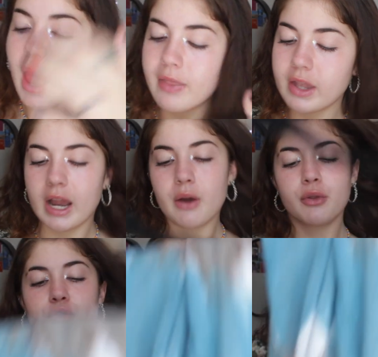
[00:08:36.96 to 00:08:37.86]
And then here are
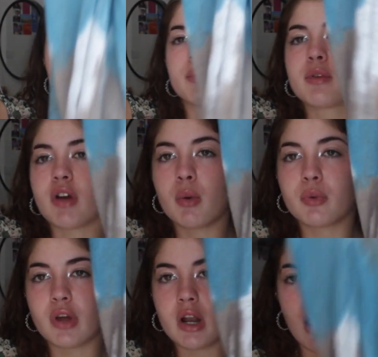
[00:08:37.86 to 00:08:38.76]
the joggers, which I
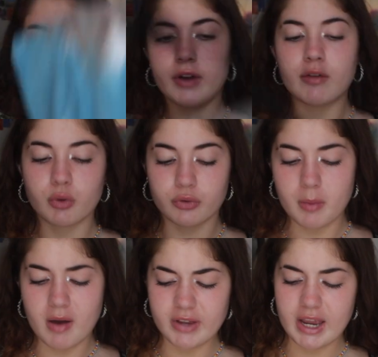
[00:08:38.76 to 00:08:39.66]
also love. I've got
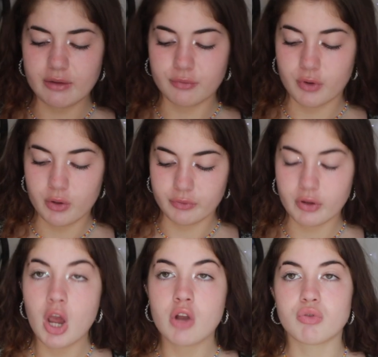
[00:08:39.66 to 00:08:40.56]
some other iets
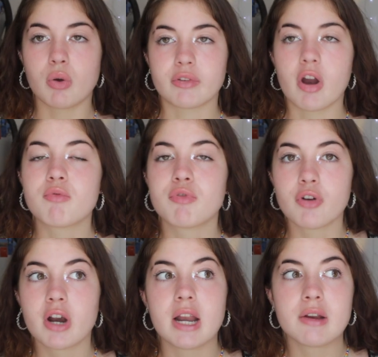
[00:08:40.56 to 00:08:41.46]
frans joggers. I
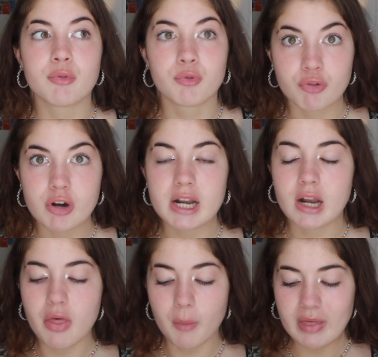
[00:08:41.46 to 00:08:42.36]
really, really
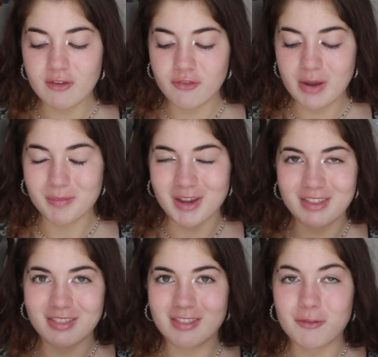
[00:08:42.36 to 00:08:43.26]
like the way they fit
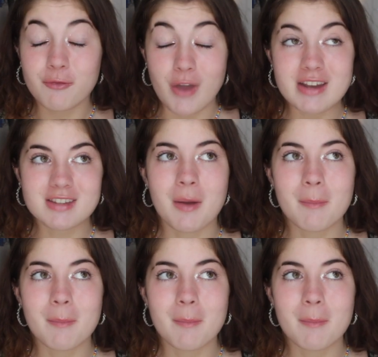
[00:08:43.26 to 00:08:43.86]
me, fit